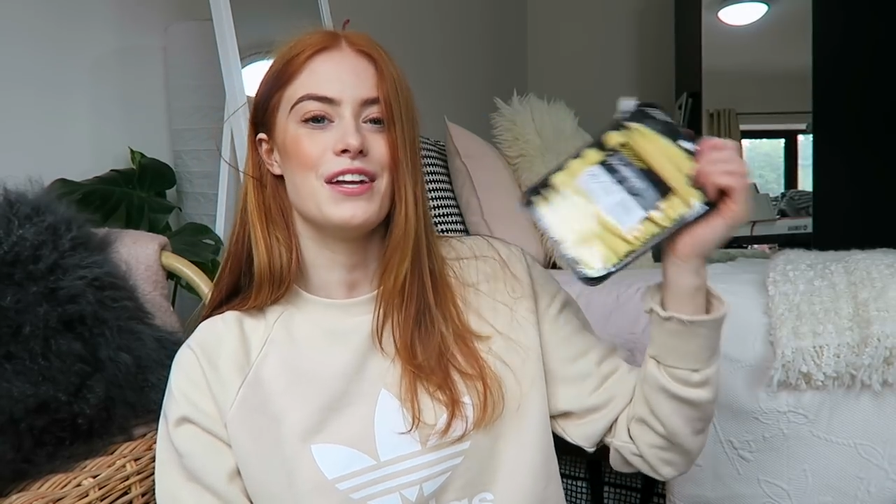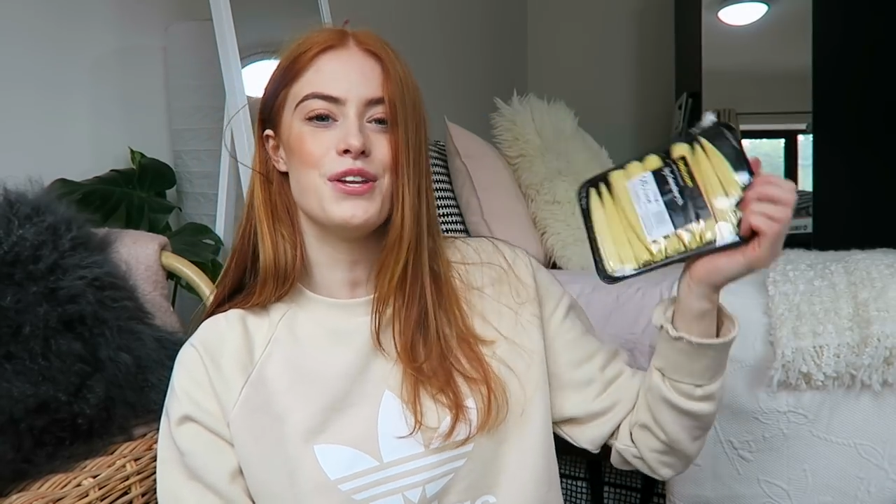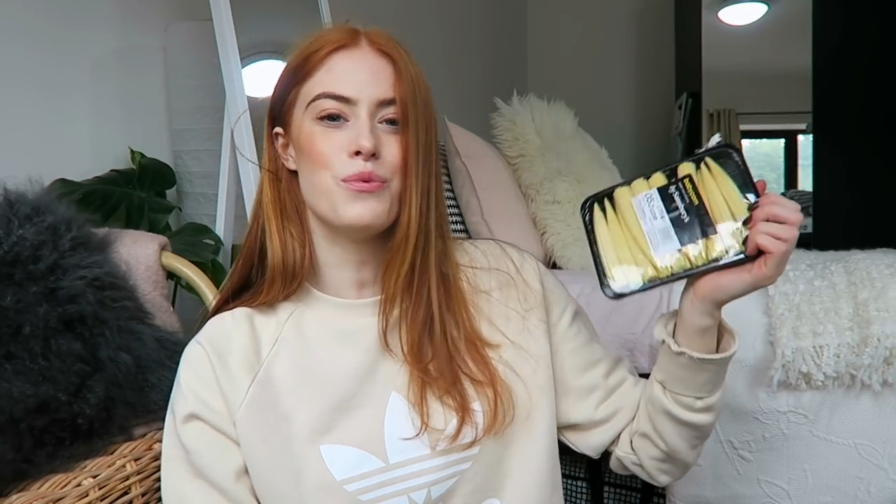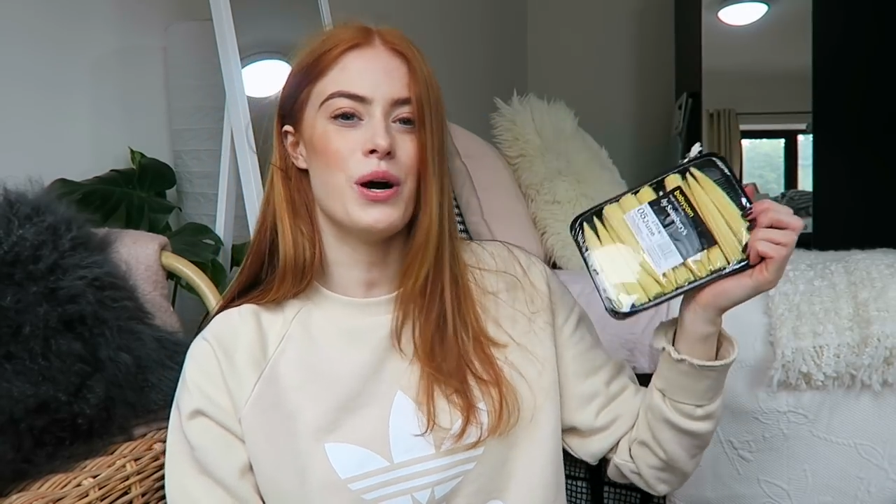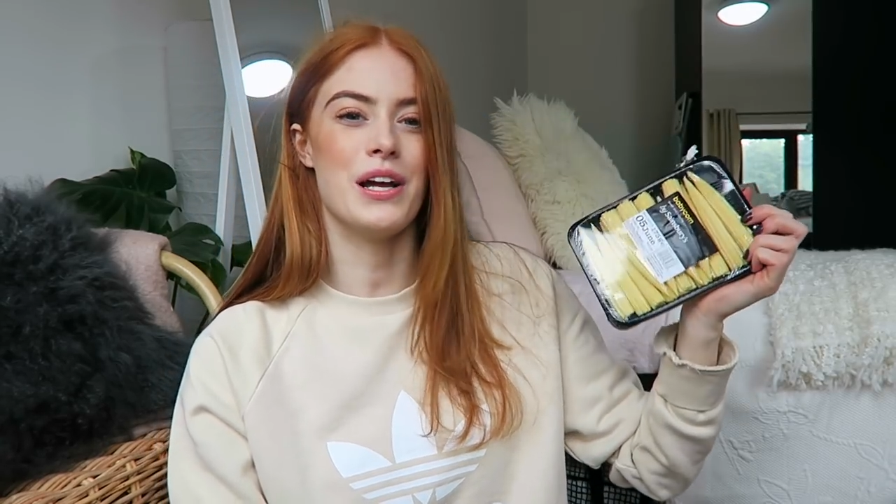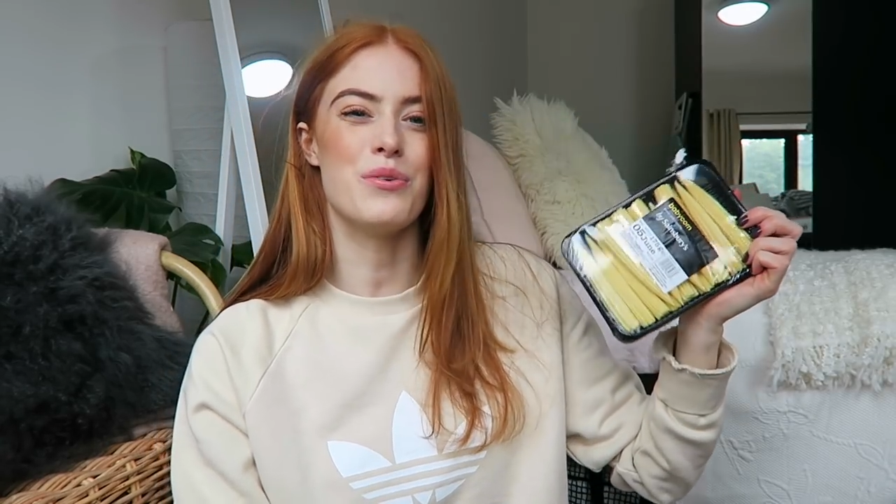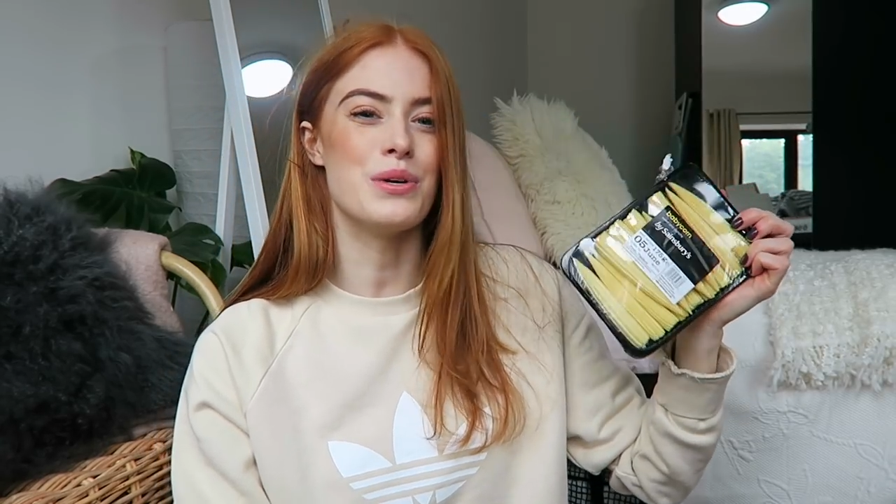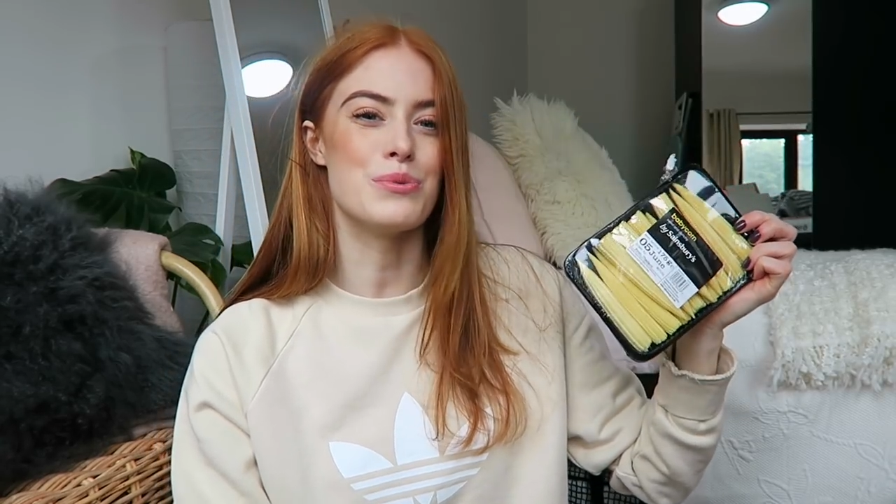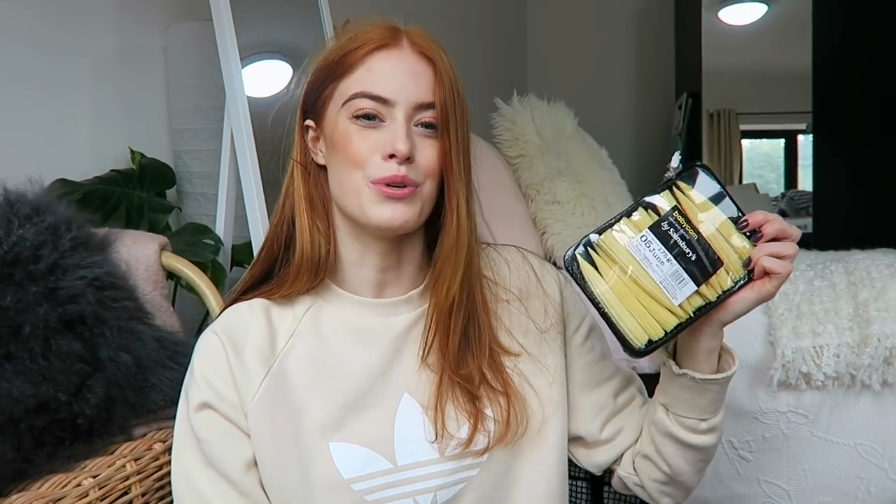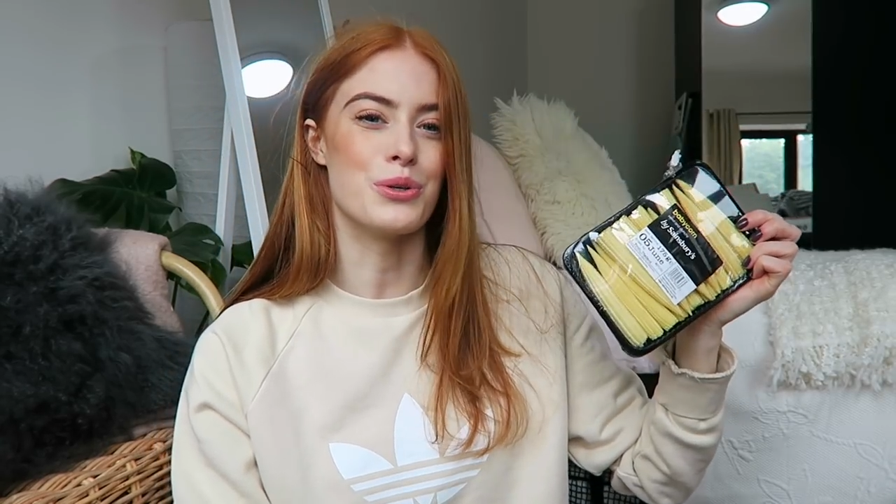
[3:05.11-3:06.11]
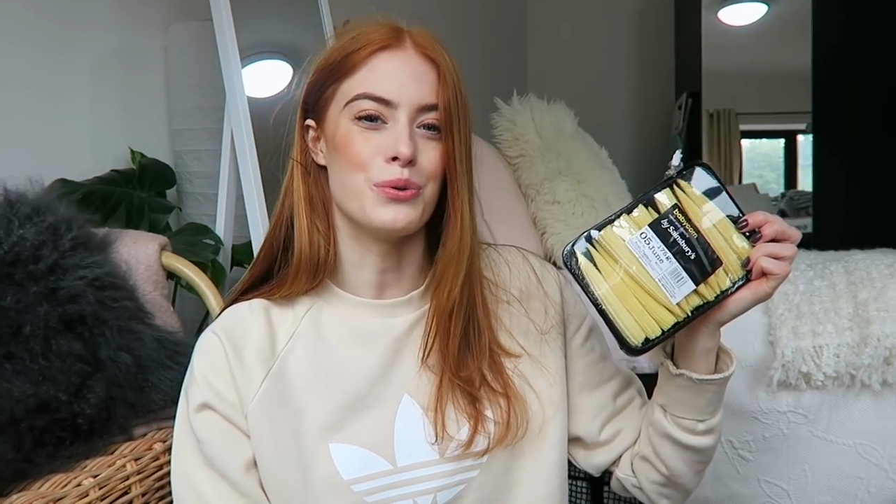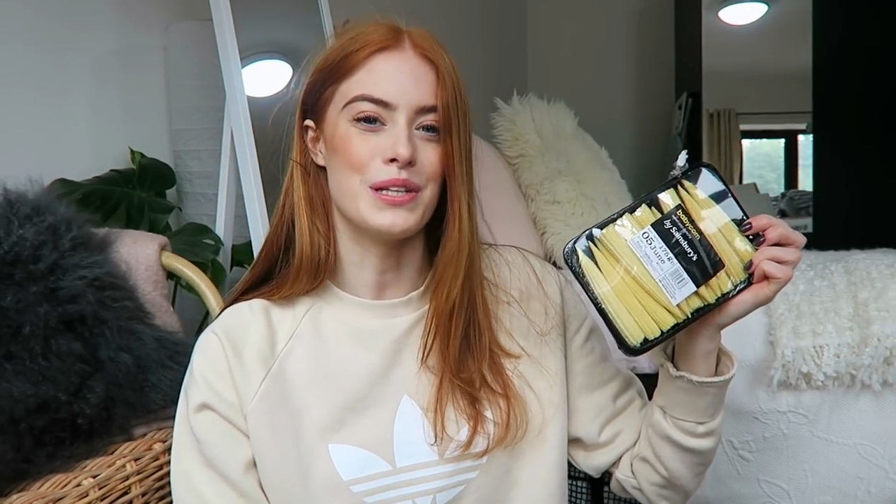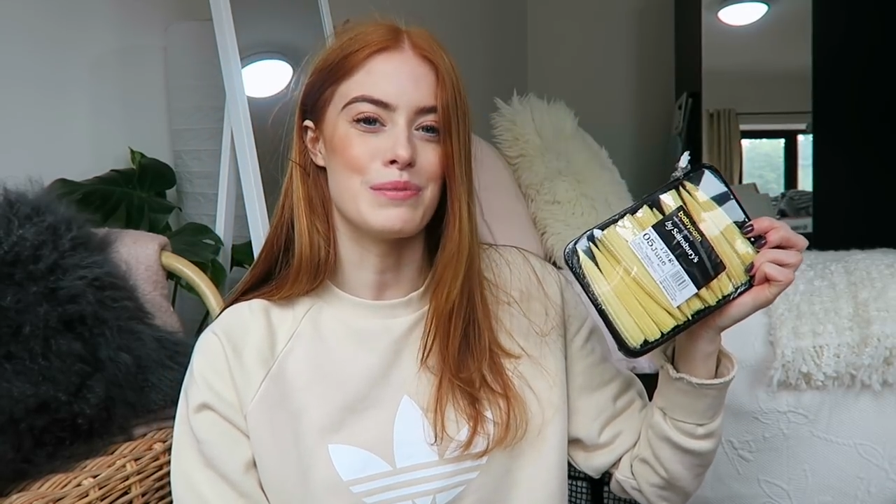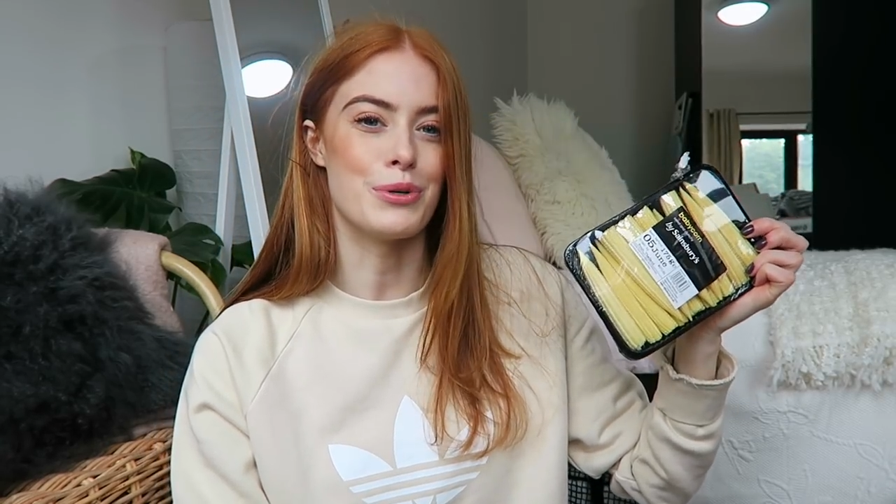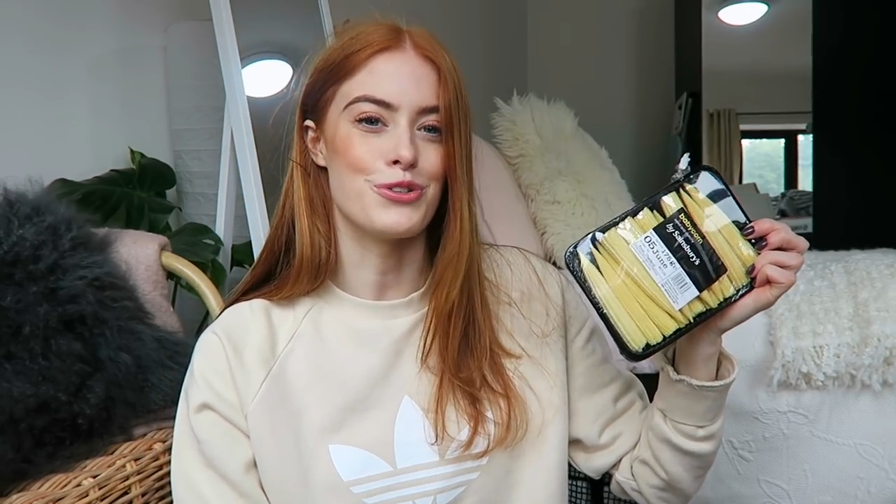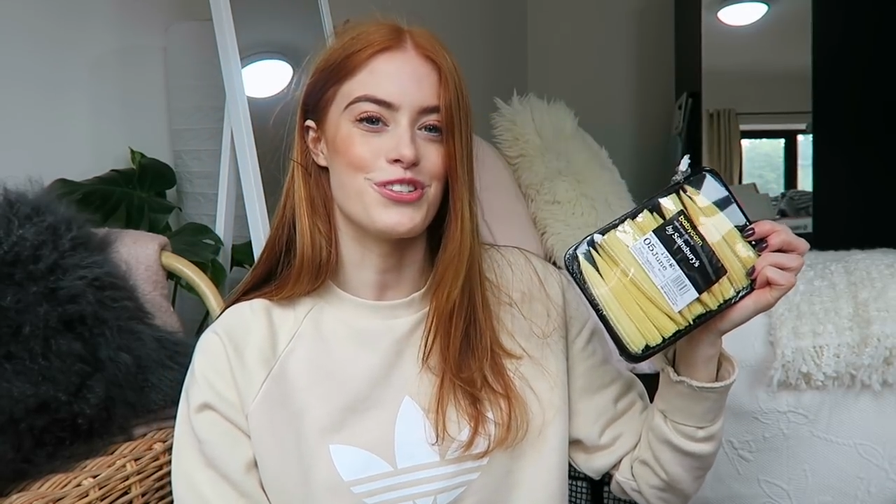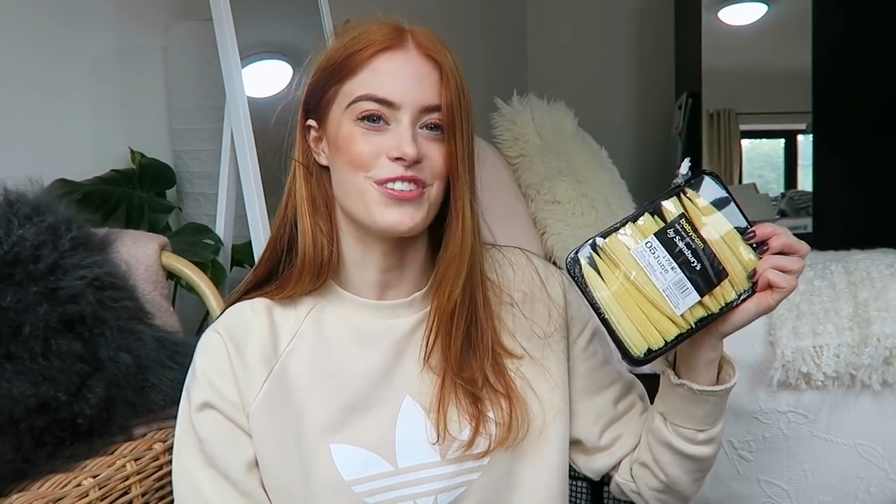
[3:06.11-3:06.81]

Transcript: I don't know why I always want to call this mange